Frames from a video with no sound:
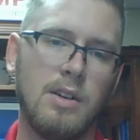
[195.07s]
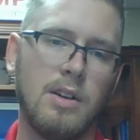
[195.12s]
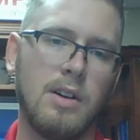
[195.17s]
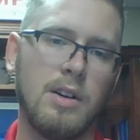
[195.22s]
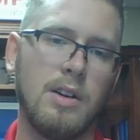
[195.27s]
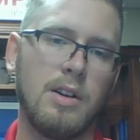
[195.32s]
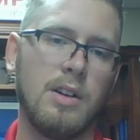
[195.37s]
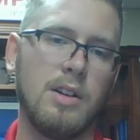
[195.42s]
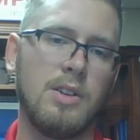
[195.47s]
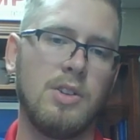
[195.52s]

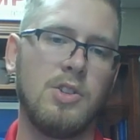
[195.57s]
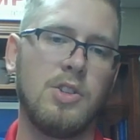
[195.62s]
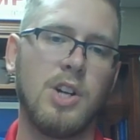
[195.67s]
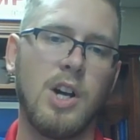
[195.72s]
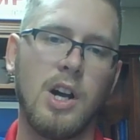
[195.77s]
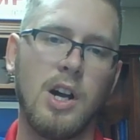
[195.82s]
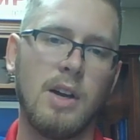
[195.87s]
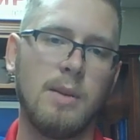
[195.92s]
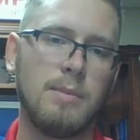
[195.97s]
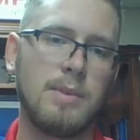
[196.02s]
on
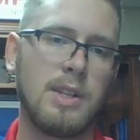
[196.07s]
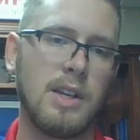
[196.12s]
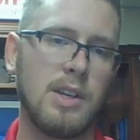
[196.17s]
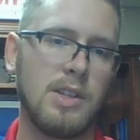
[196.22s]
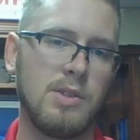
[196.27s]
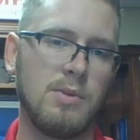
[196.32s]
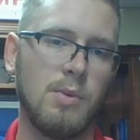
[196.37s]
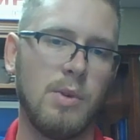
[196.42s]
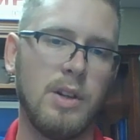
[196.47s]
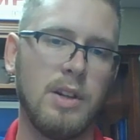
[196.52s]
jobs,
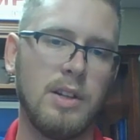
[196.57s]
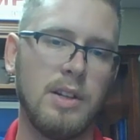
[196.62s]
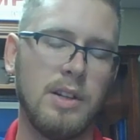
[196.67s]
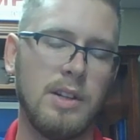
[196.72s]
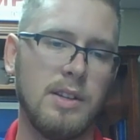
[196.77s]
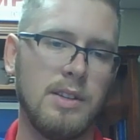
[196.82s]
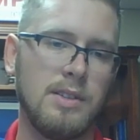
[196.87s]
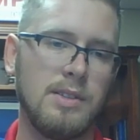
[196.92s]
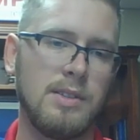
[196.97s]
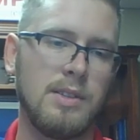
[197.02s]
as well
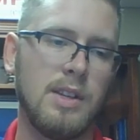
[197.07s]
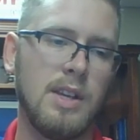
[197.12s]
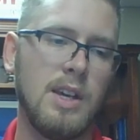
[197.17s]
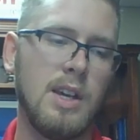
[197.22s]
as